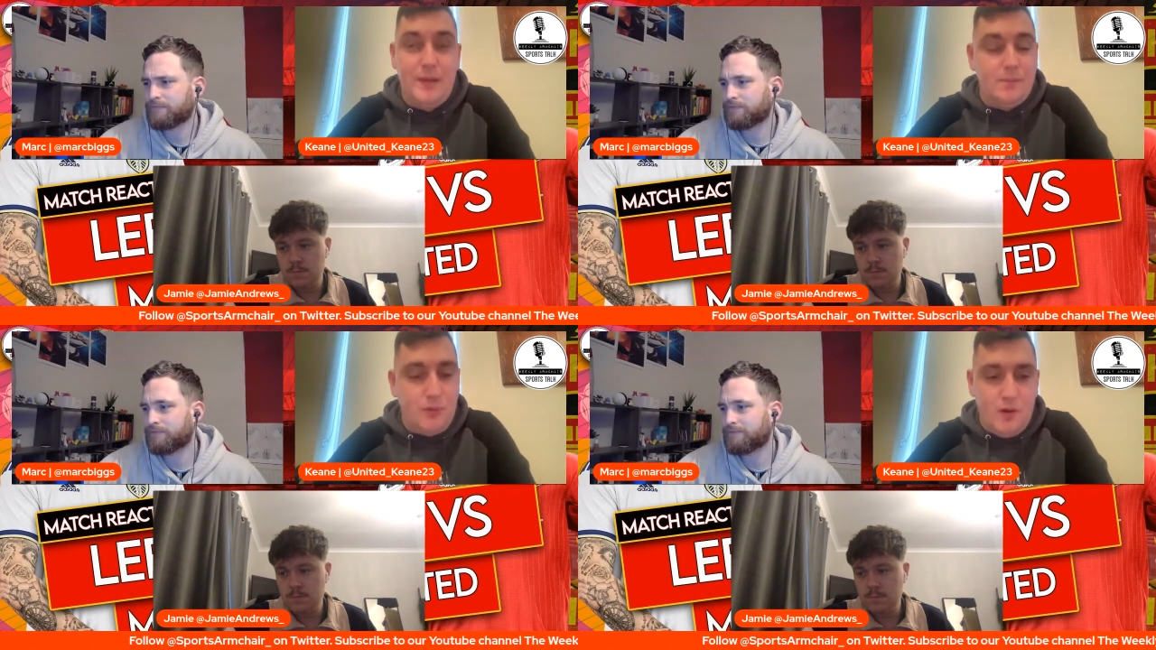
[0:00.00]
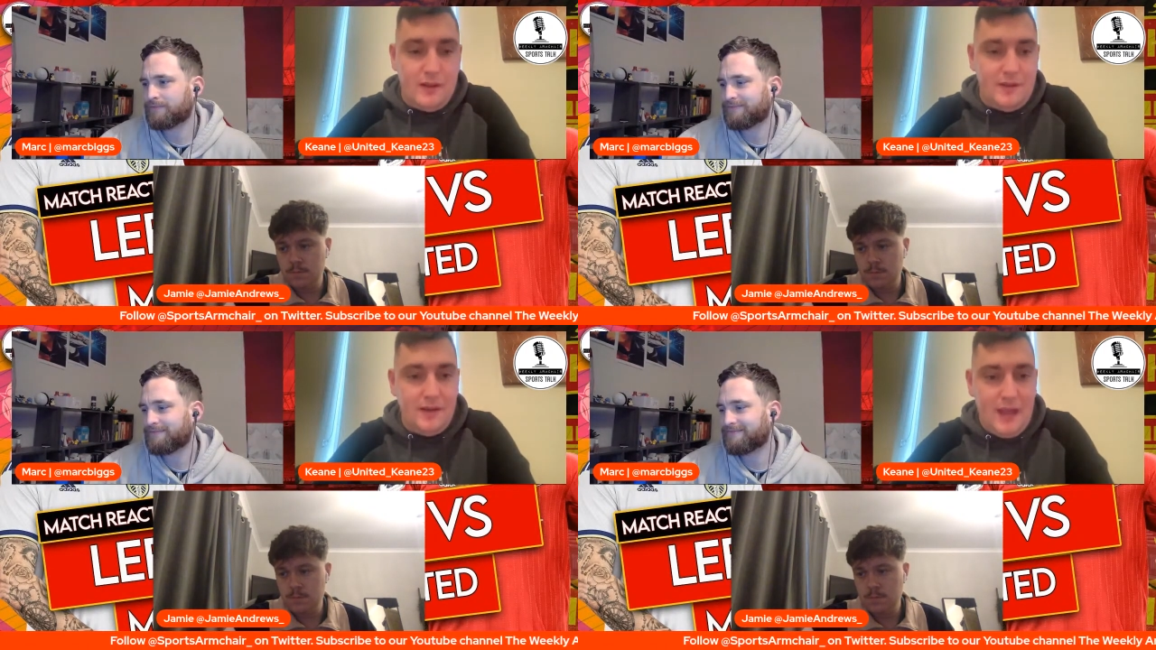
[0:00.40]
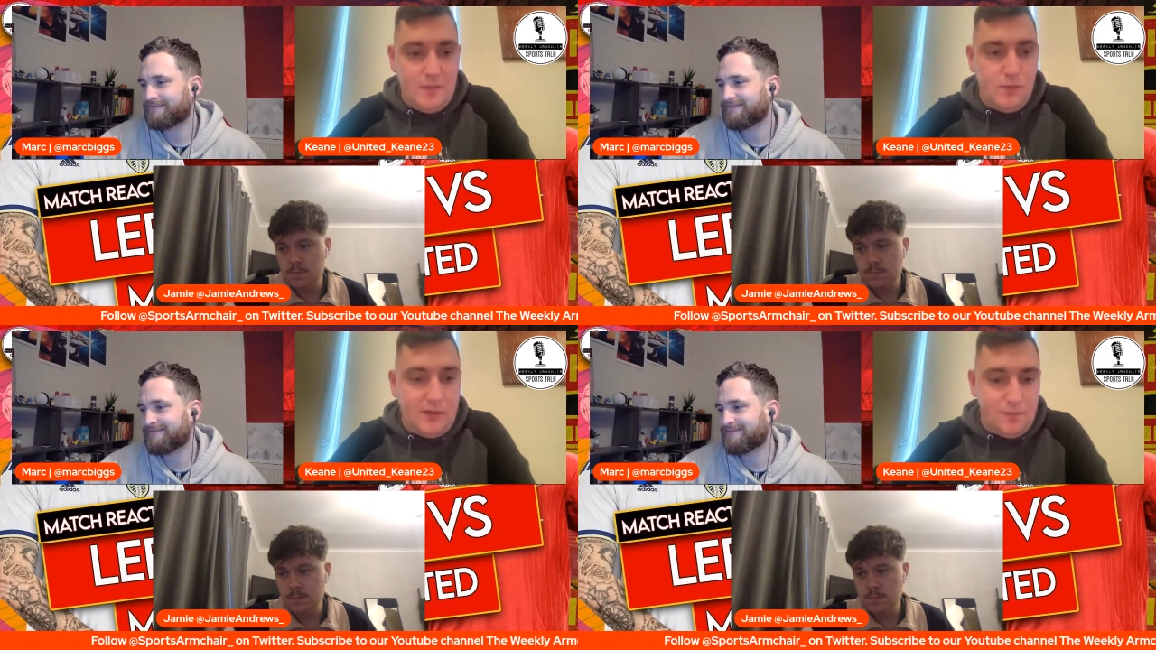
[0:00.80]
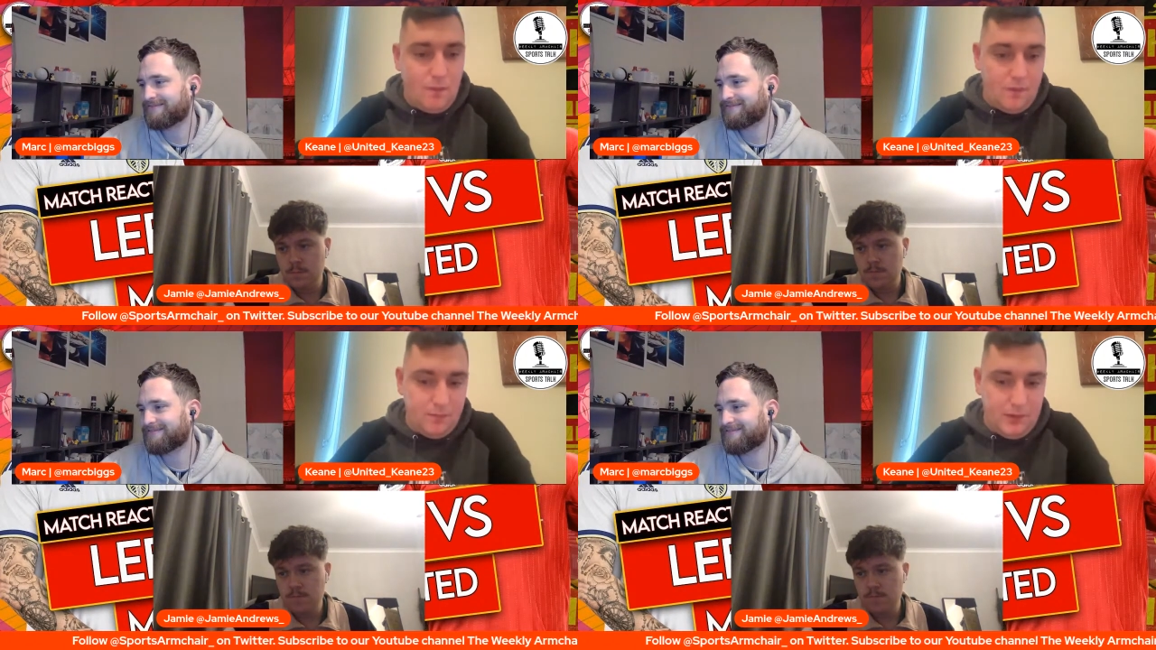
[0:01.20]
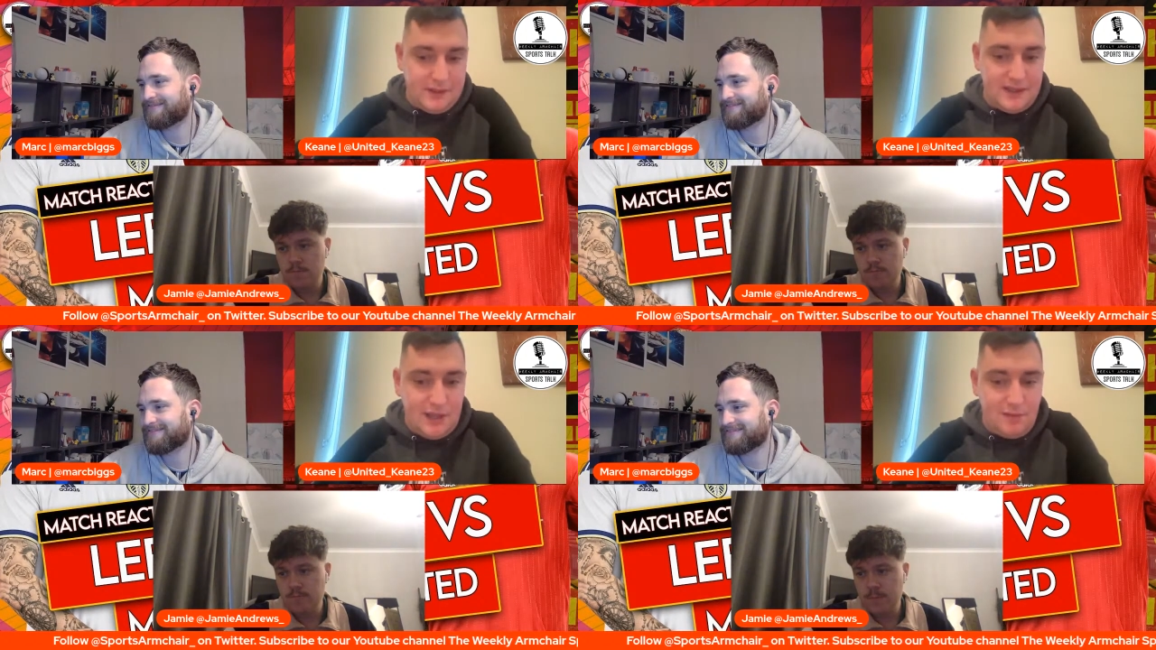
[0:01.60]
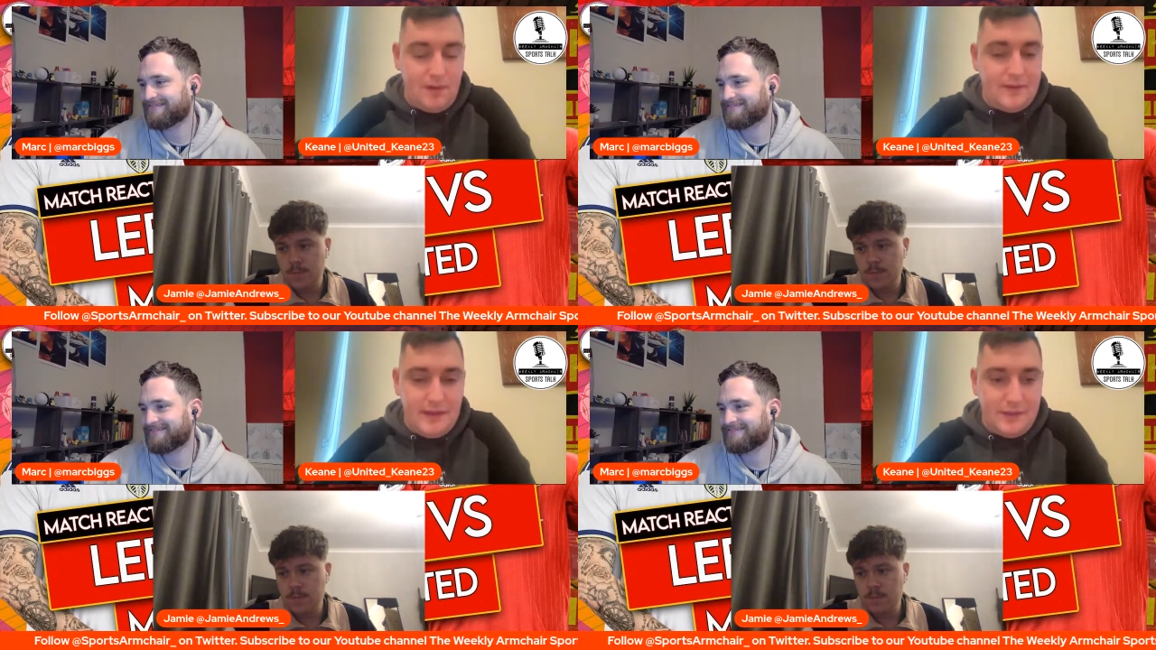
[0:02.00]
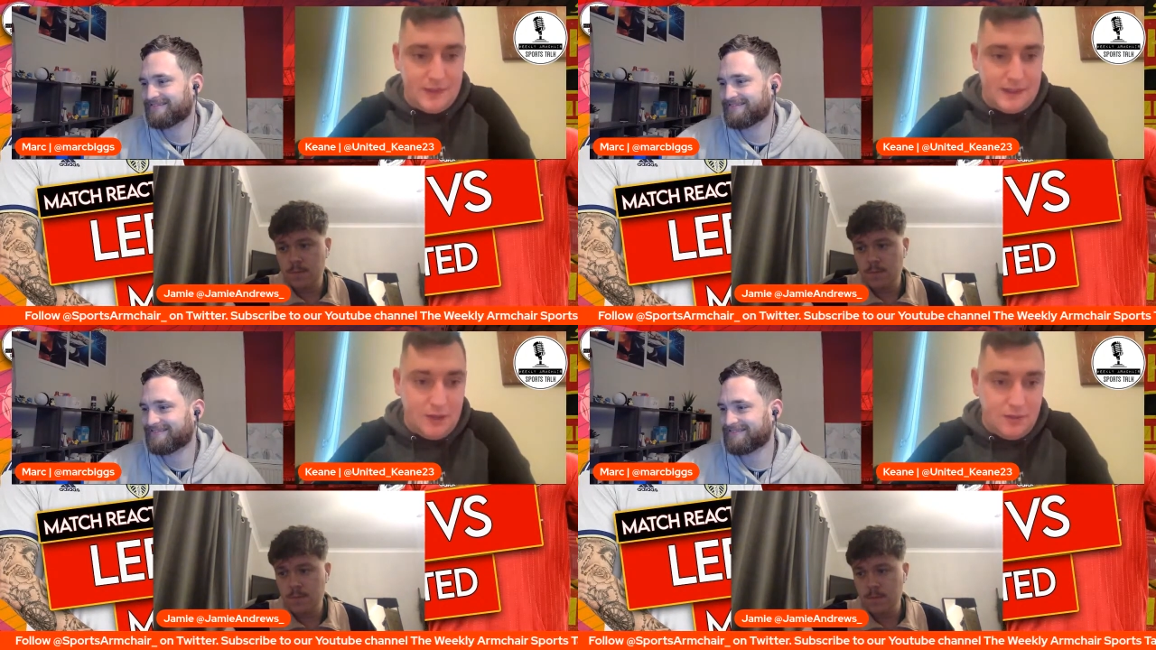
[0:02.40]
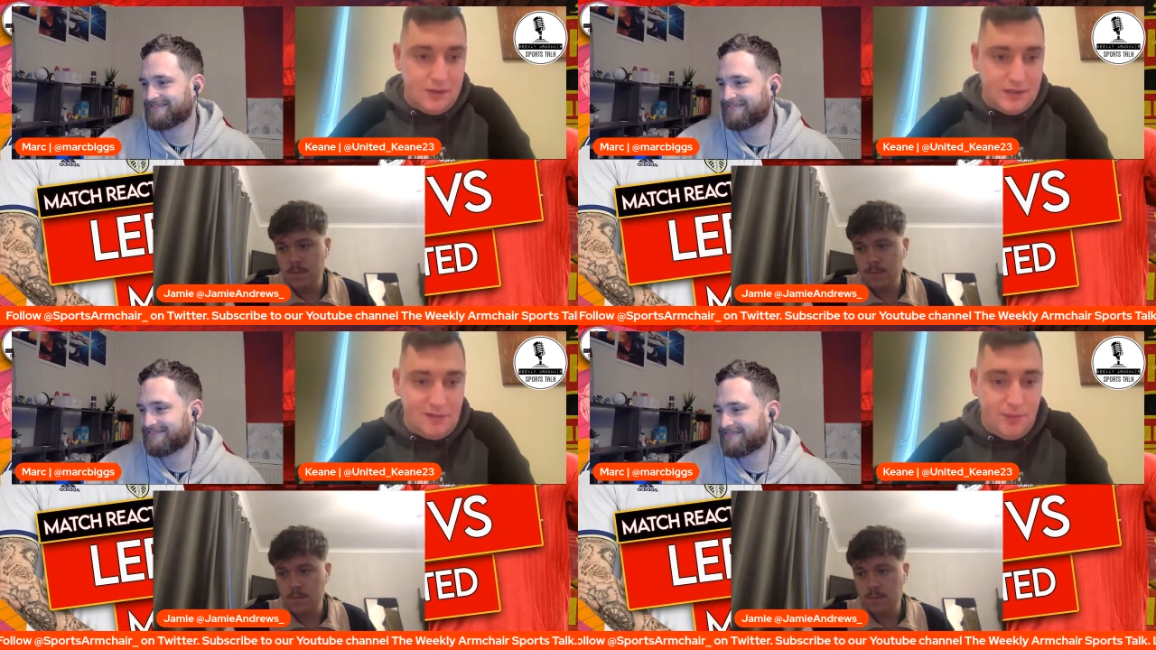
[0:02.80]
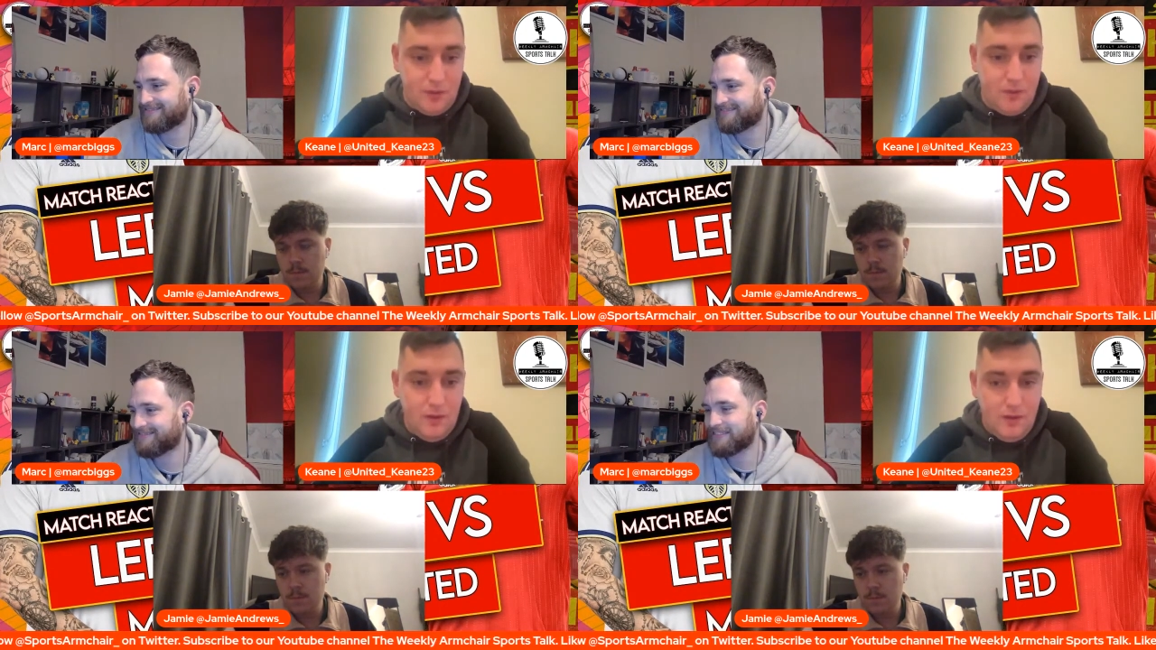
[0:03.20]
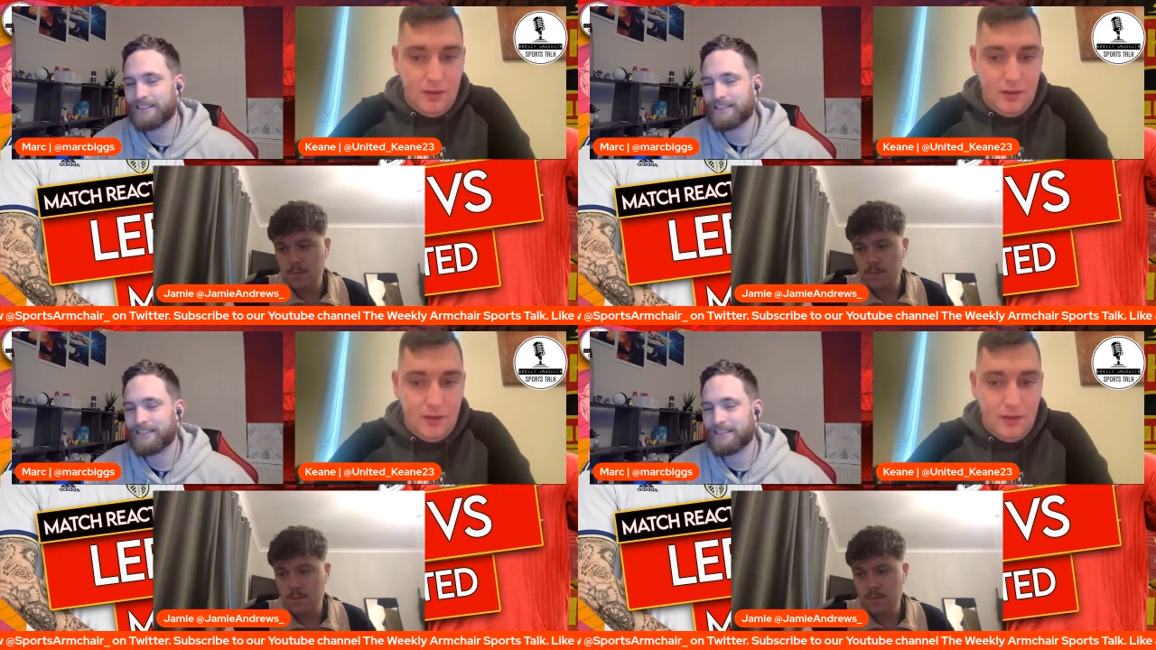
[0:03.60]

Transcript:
Speaker 1: being brought into the game much more because Lisandro Martinez is there to distribute.